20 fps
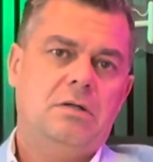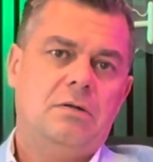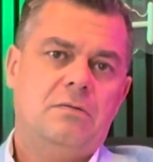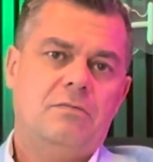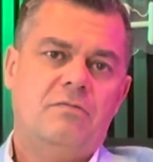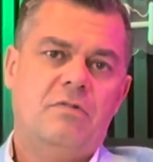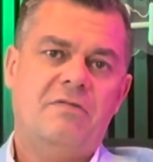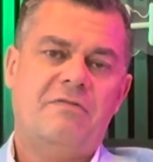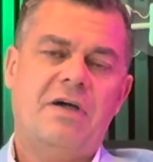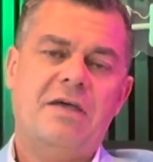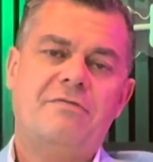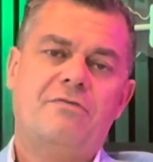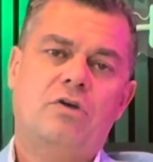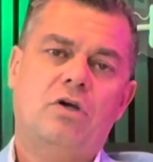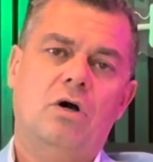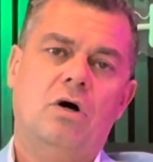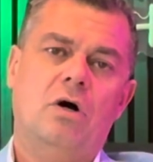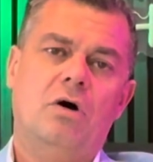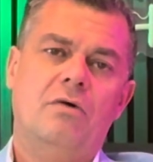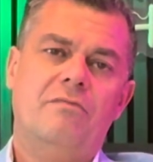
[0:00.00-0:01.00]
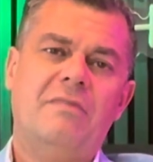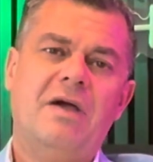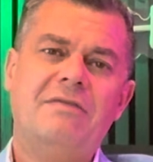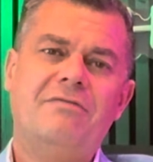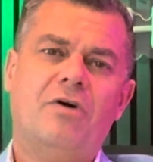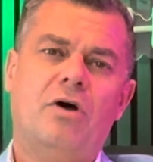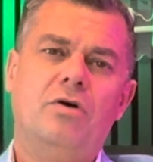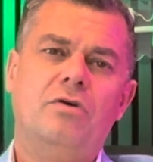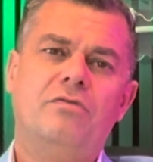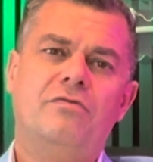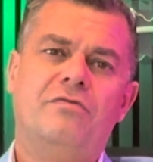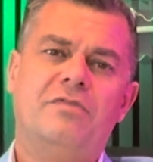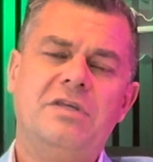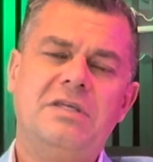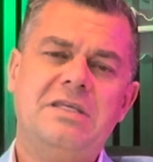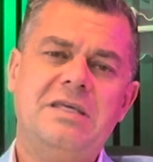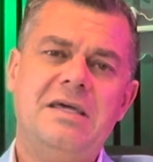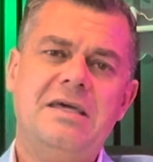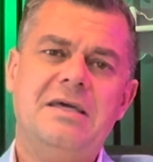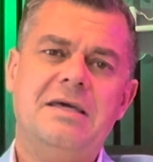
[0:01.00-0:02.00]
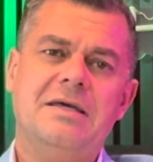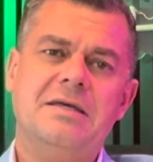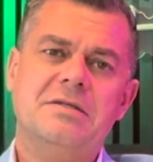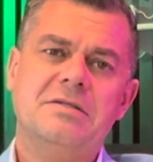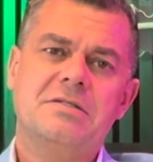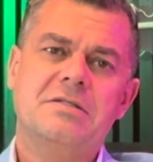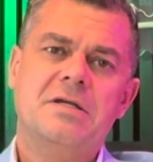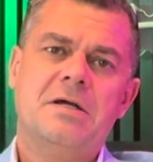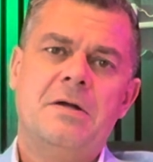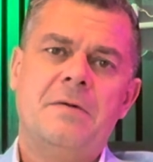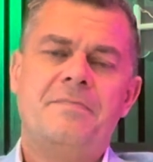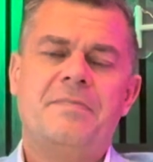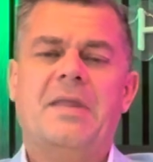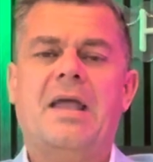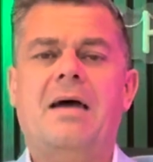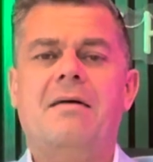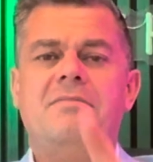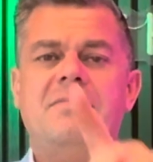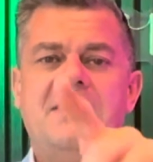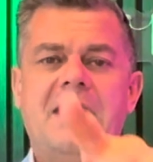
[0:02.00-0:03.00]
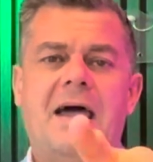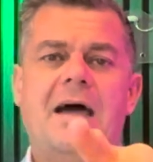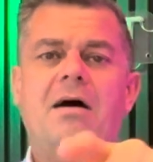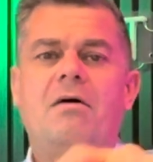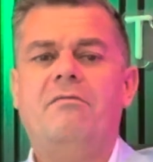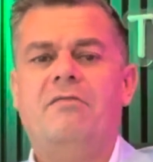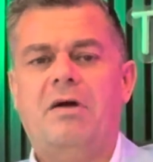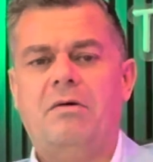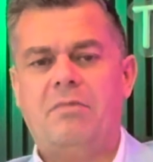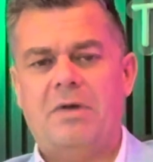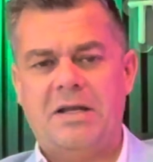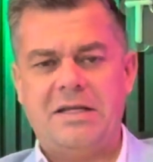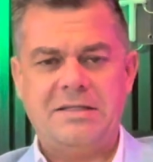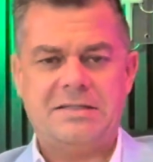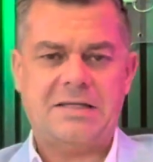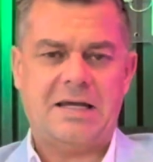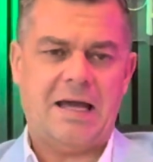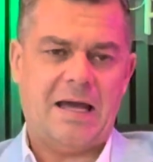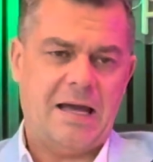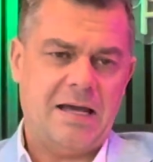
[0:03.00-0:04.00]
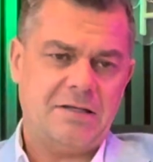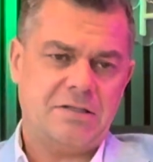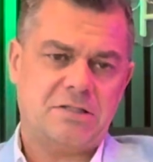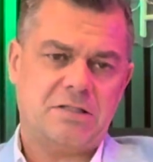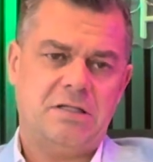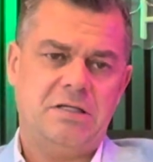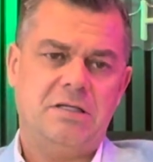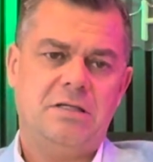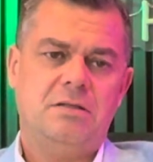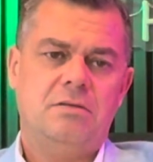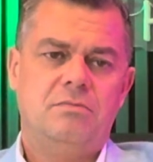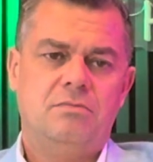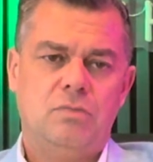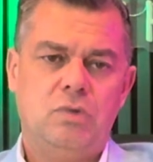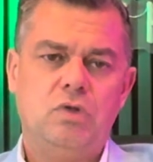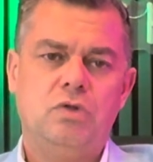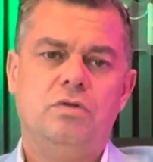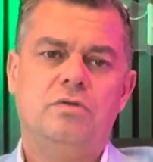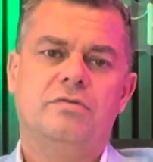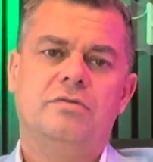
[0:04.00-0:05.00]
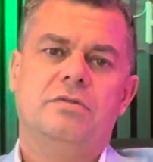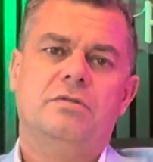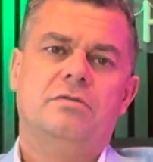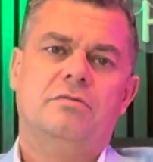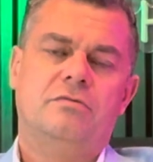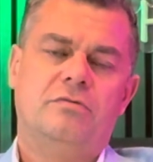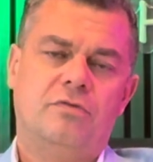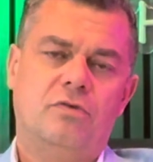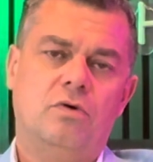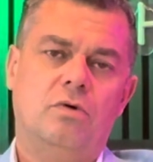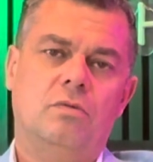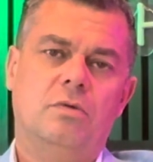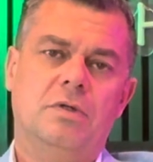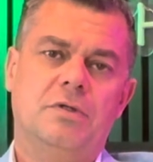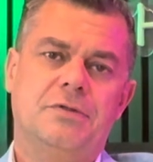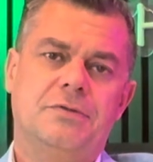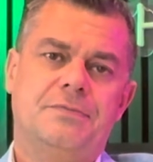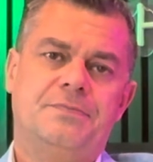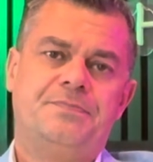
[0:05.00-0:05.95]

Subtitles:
that they've got and they've owned for years. And now they're ready to actually move forward.